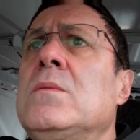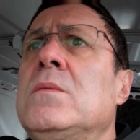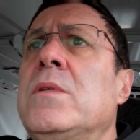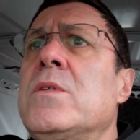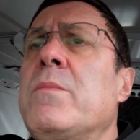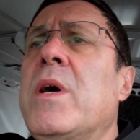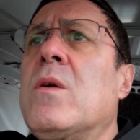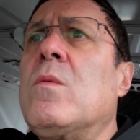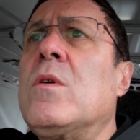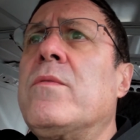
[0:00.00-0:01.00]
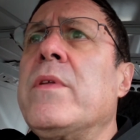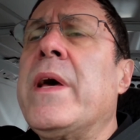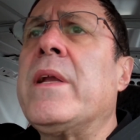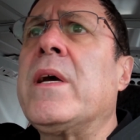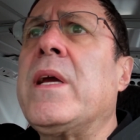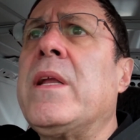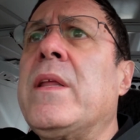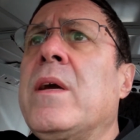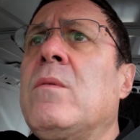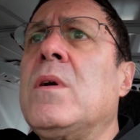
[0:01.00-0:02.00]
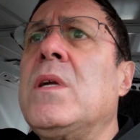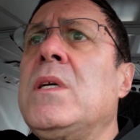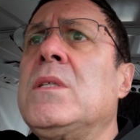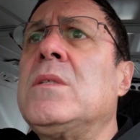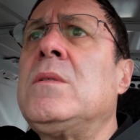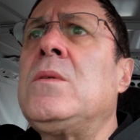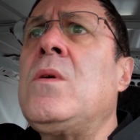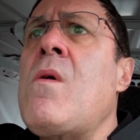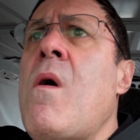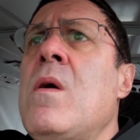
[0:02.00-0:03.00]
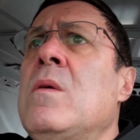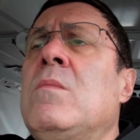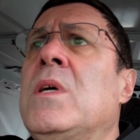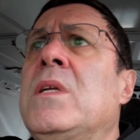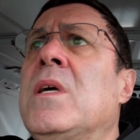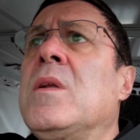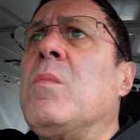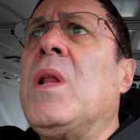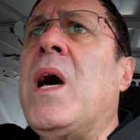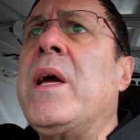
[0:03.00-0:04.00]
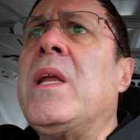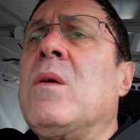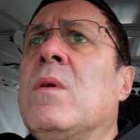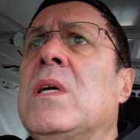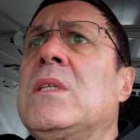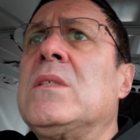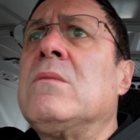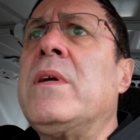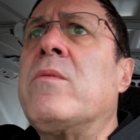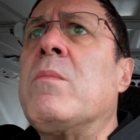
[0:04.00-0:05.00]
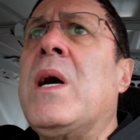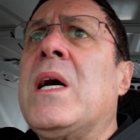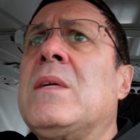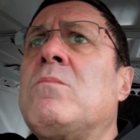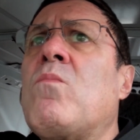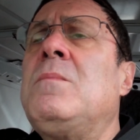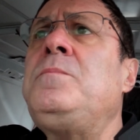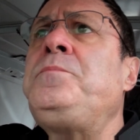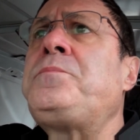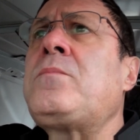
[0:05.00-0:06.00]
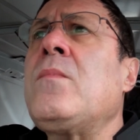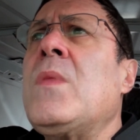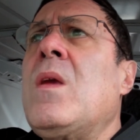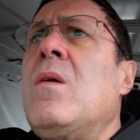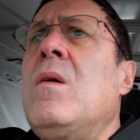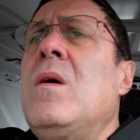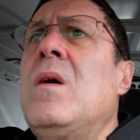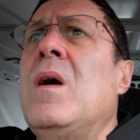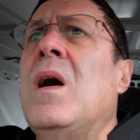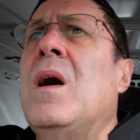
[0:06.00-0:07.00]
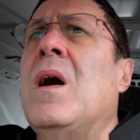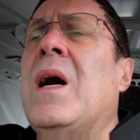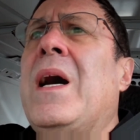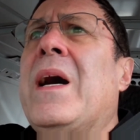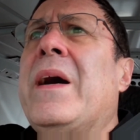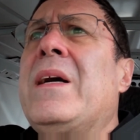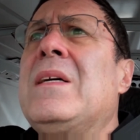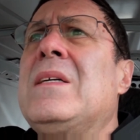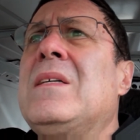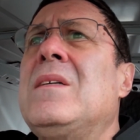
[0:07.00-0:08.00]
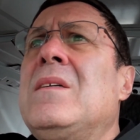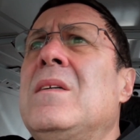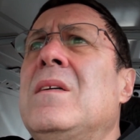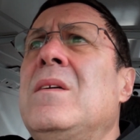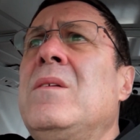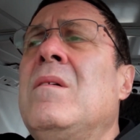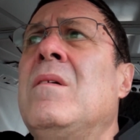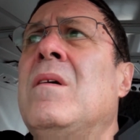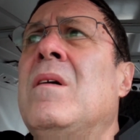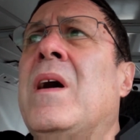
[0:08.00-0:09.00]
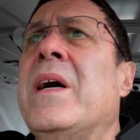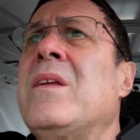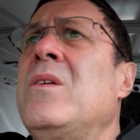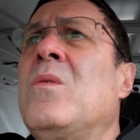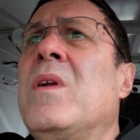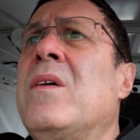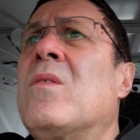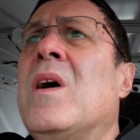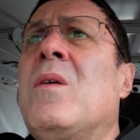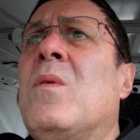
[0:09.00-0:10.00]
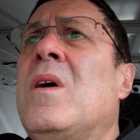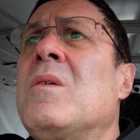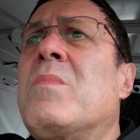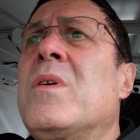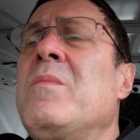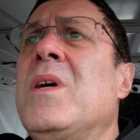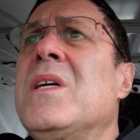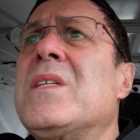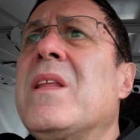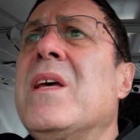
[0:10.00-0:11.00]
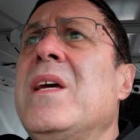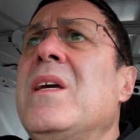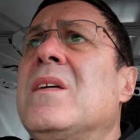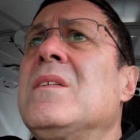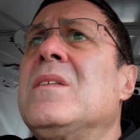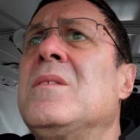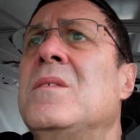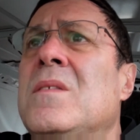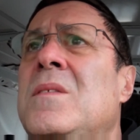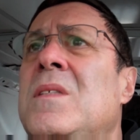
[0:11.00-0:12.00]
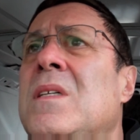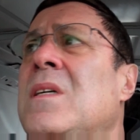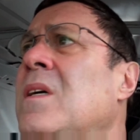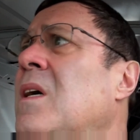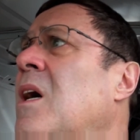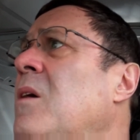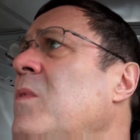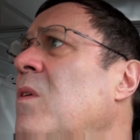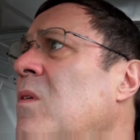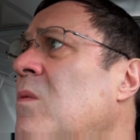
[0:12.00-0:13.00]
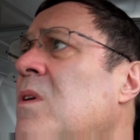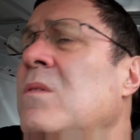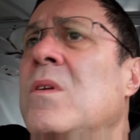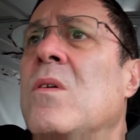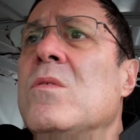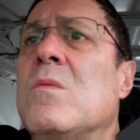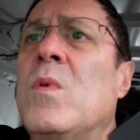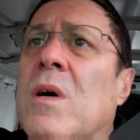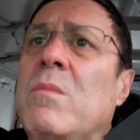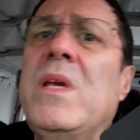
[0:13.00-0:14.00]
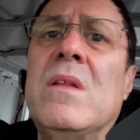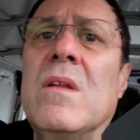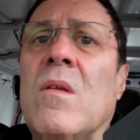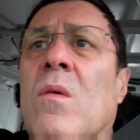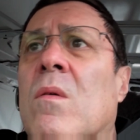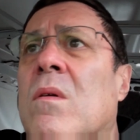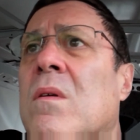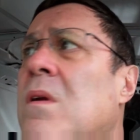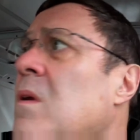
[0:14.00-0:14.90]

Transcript: There's a better word for that and I can't think of what it is. But it doesn't apply anyway, so never mind. It's called a role model. I can do whatever I want pretty much, I think, because I'm the only one who knows it. Well, me and the Lord.